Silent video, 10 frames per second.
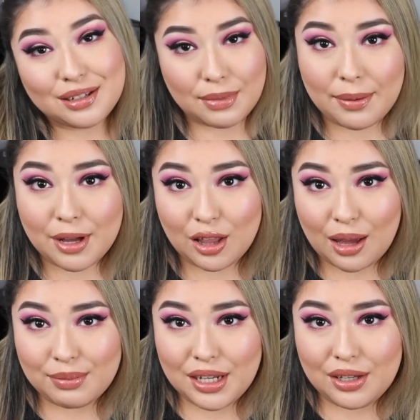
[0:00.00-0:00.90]
and maybe I'll
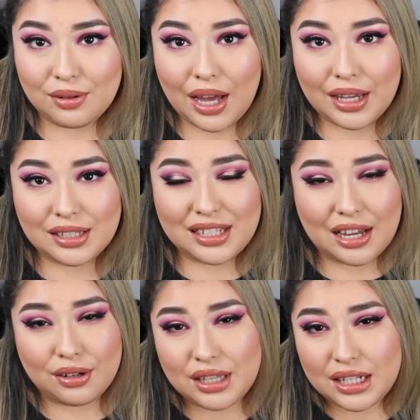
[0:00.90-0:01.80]
update you guys
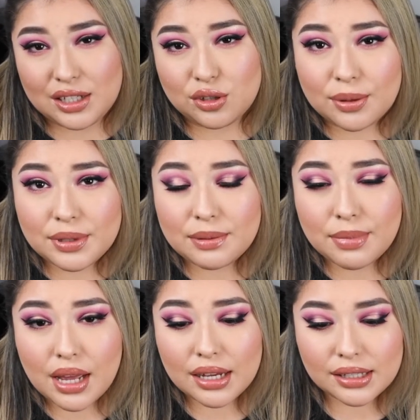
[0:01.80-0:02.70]
down in the description
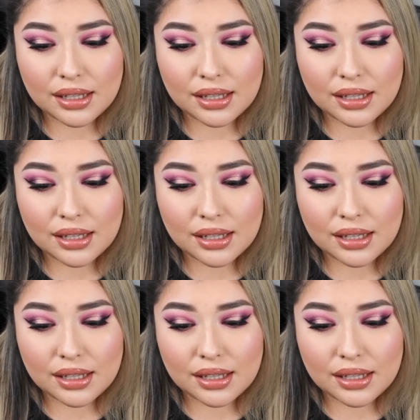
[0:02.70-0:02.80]
box.